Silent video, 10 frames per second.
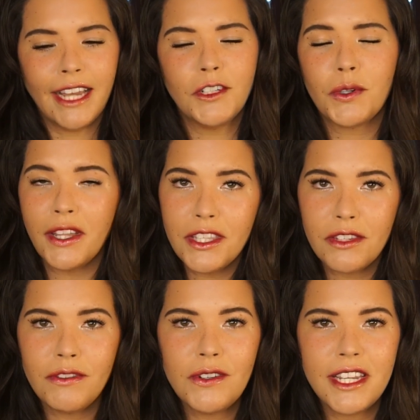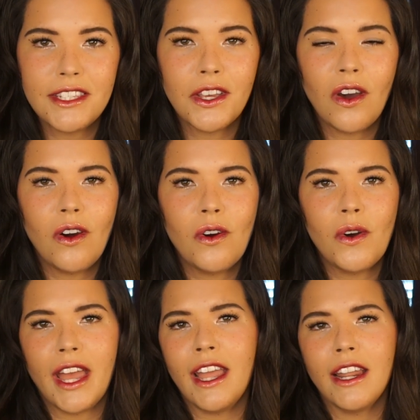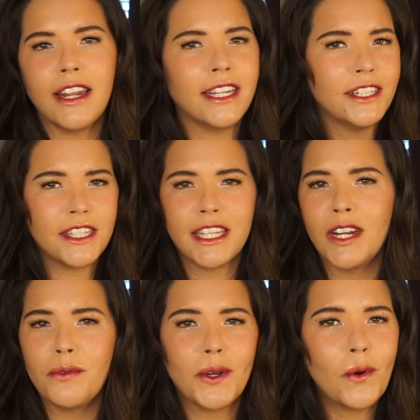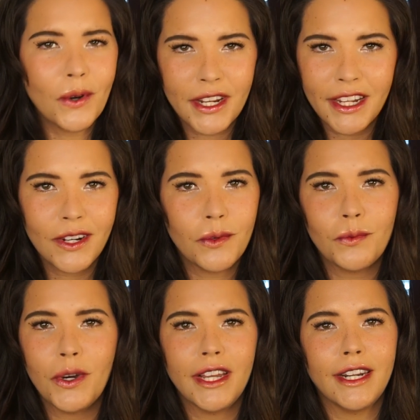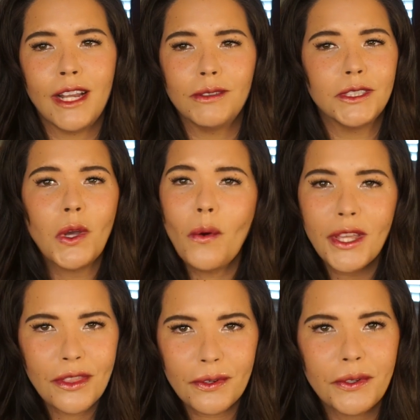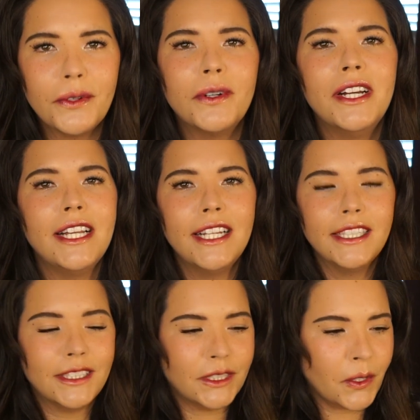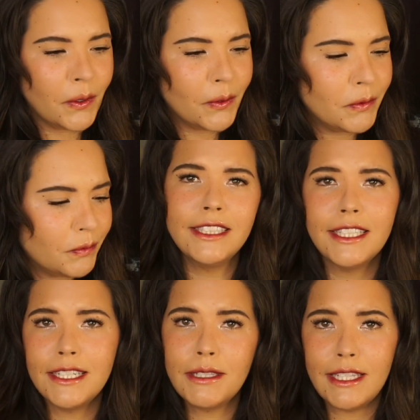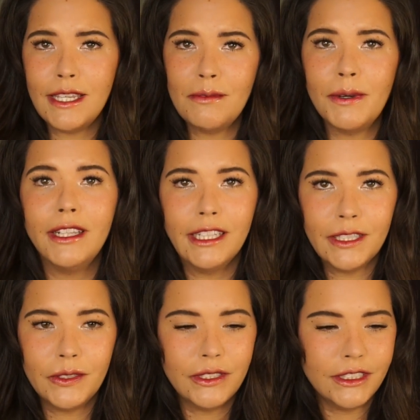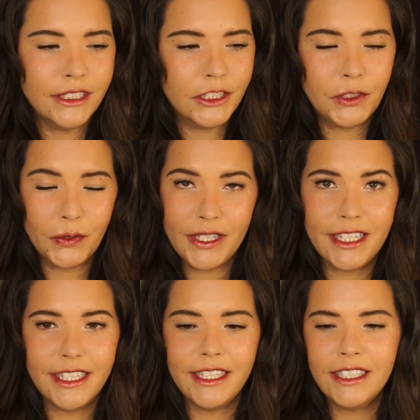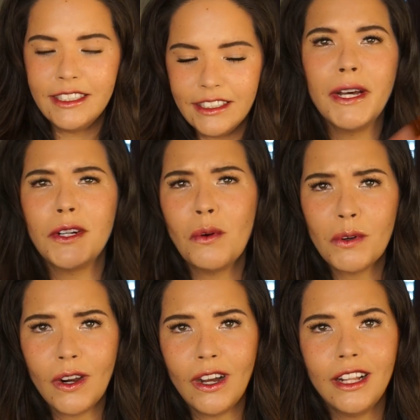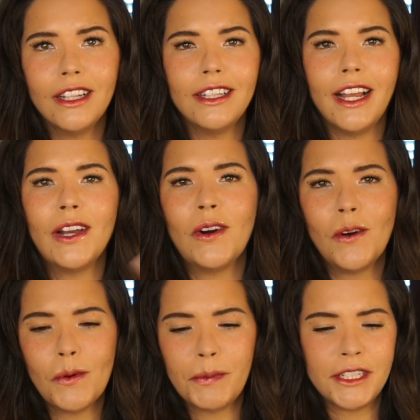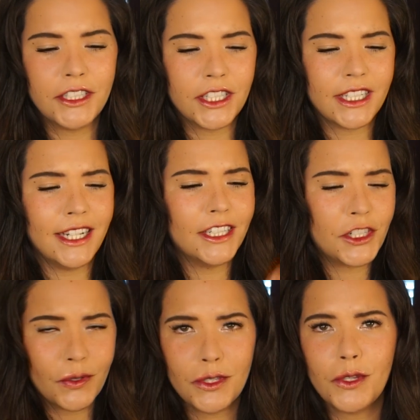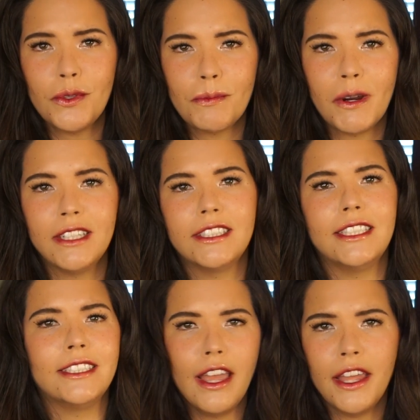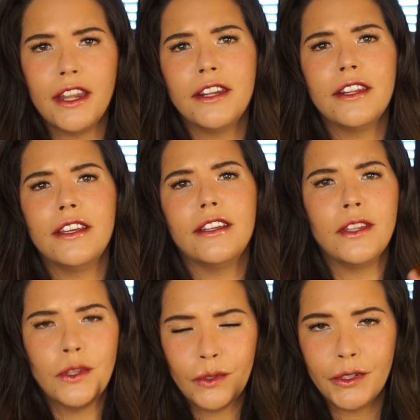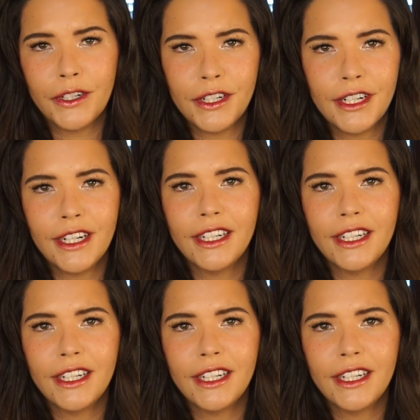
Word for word: I tried this a few days ago and I just kind of recorded what I was going through so it's gonna seem a little disjointed but overall I hope it just kind of shows you the process and you learn